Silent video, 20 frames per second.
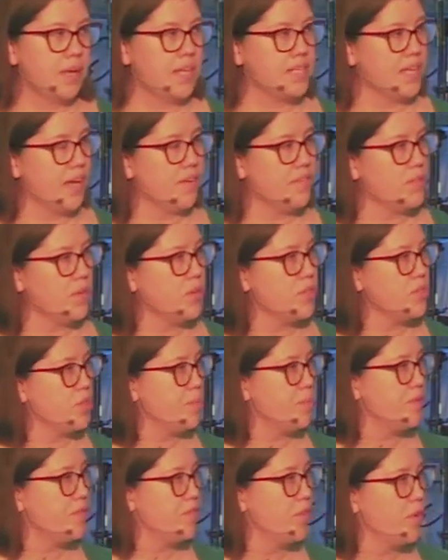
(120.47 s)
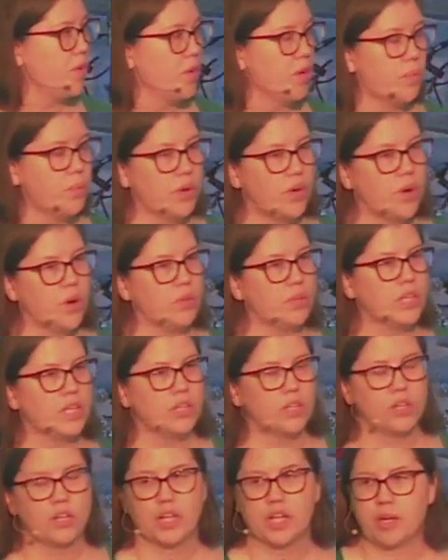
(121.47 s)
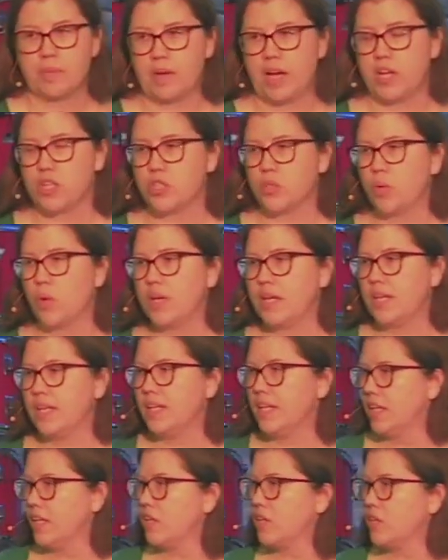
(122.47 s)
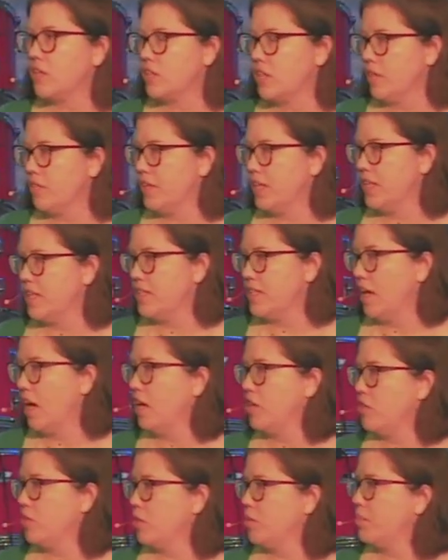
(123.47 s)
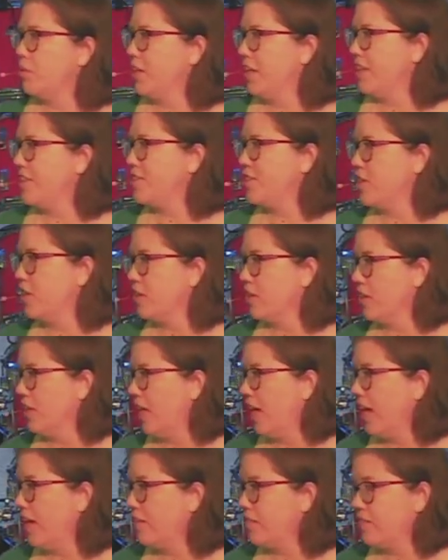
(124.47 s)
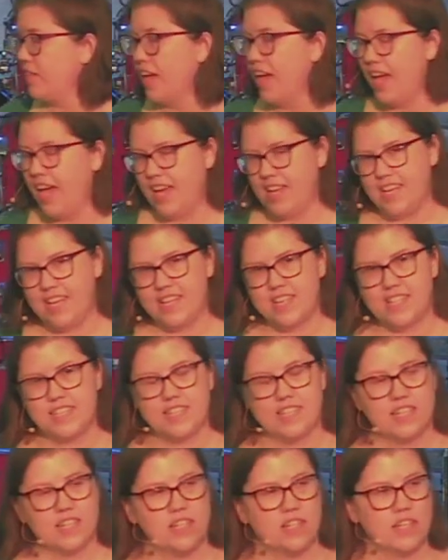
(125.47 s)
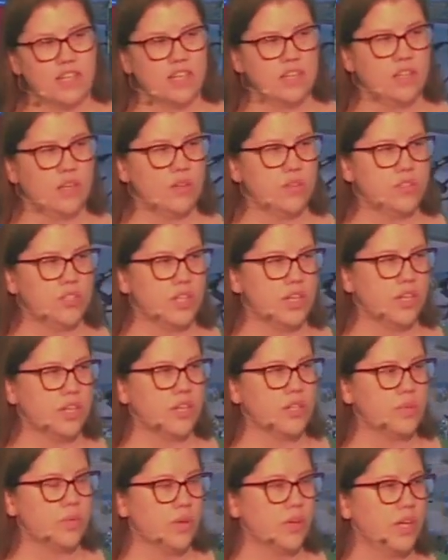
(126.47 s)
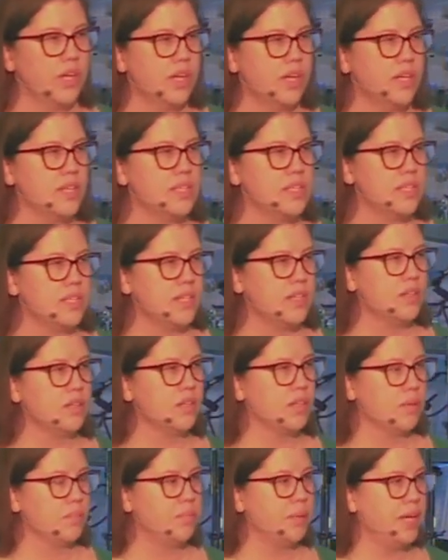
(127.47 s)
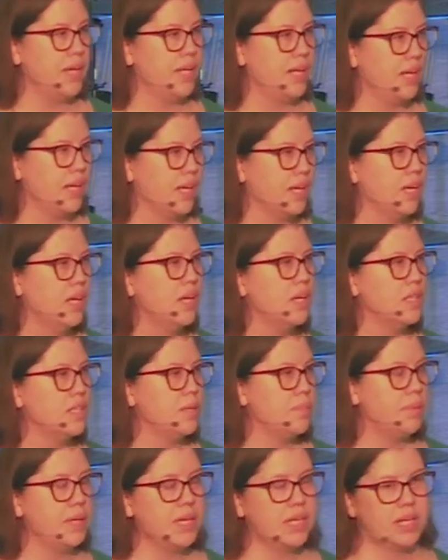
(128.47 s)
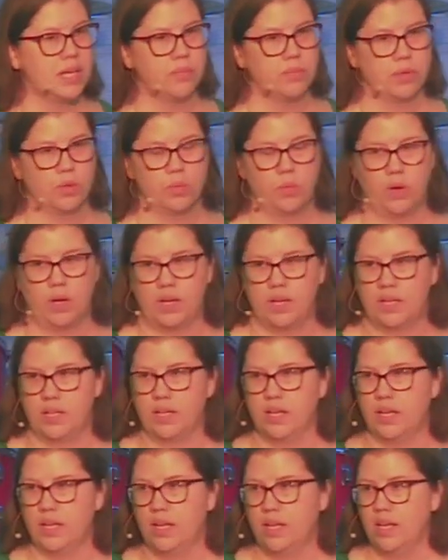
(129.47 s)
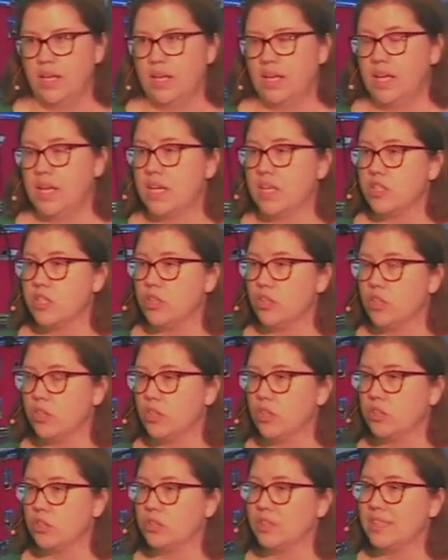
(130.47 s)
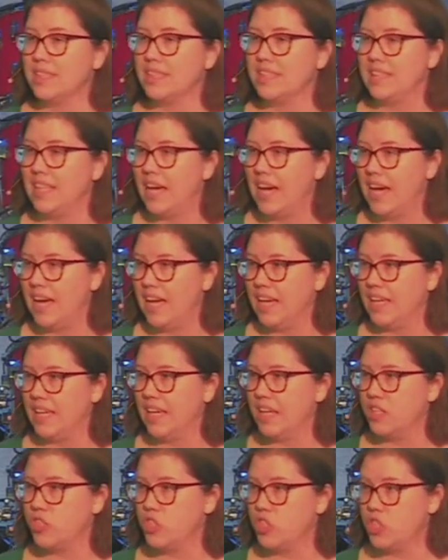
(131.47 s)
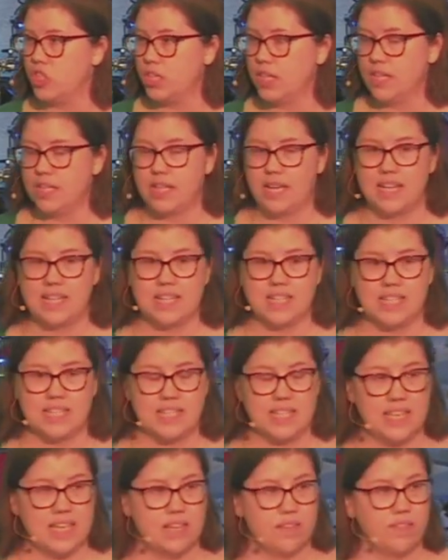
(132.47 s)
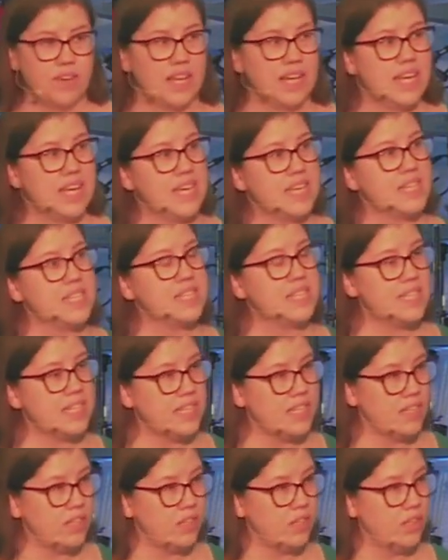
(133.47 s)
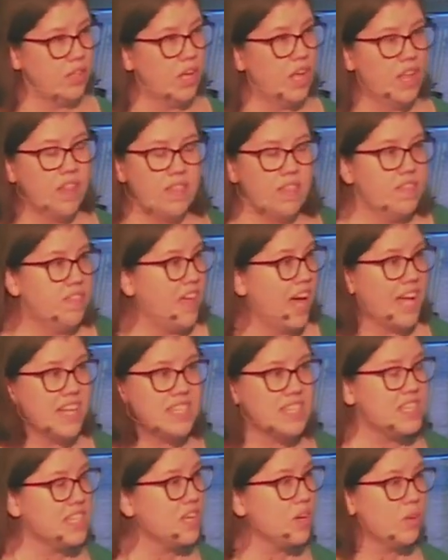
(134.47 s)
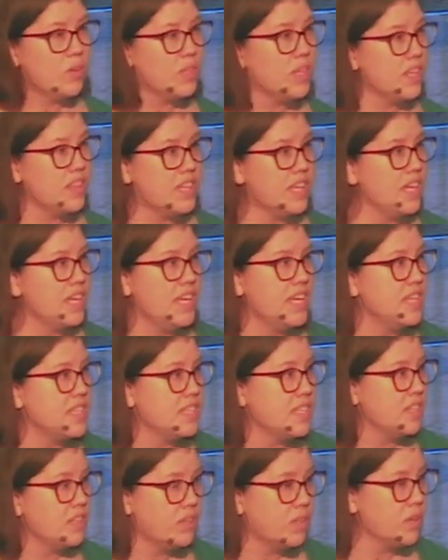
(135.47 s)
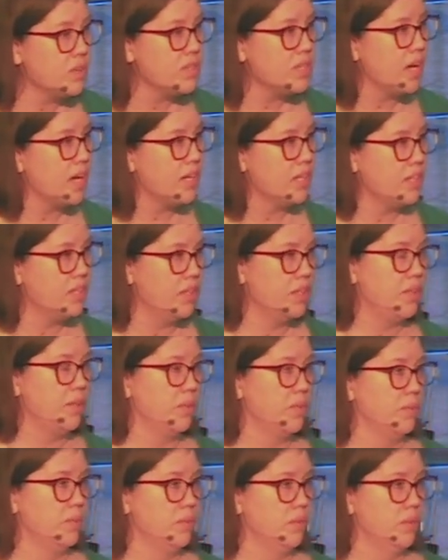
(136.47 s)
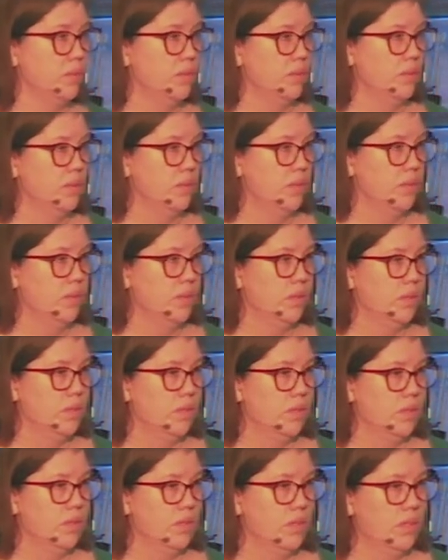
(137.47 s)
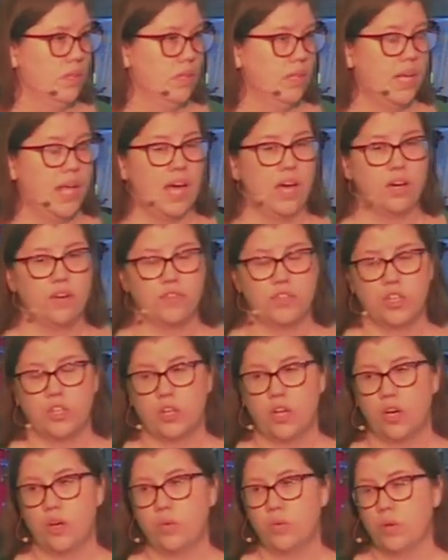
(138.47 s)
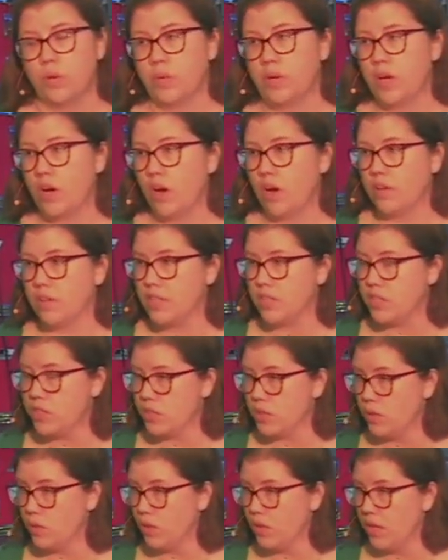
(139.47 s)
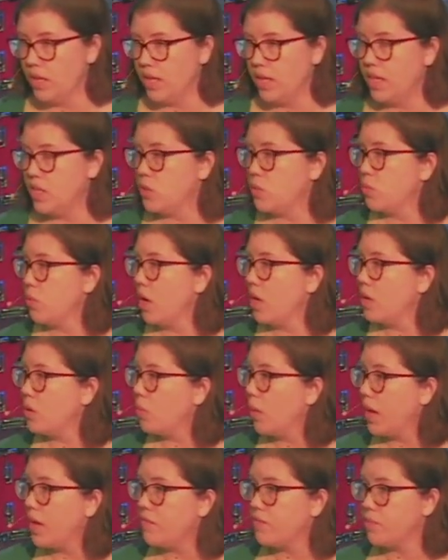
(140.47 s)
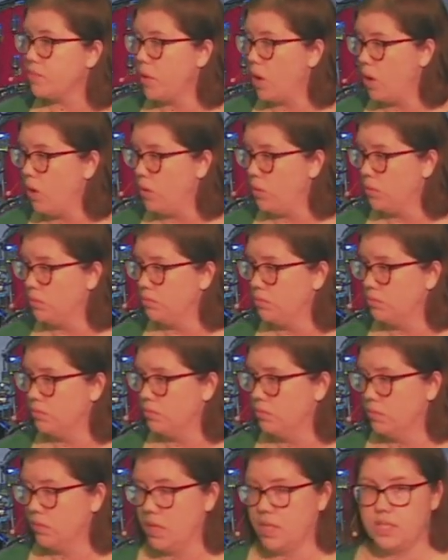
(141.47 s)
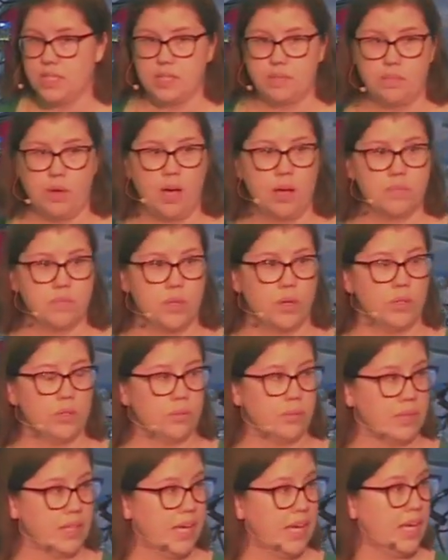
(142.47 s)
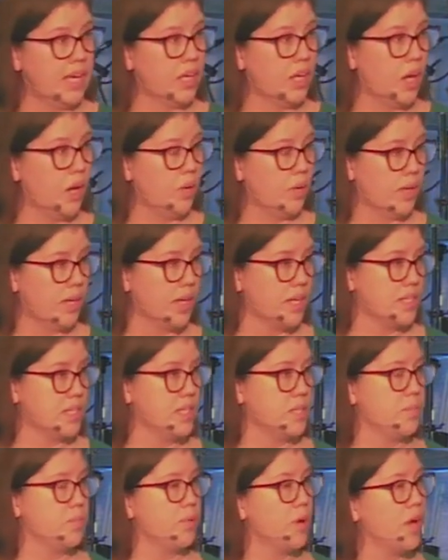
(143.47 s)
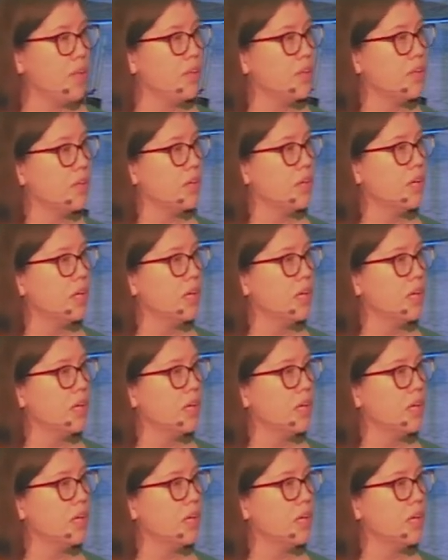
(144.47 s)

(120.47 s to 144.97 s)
as I've told you before, we're only learning about 20 years of his 100 plus year life, and he's still in those years where he is still competing to be number one. He has learned to lie and cheat and deceive, and he still, that's the only thing he still knows how to do. Now, if you know where we are in this story, he's run away from home because his mom told him to get going because his brother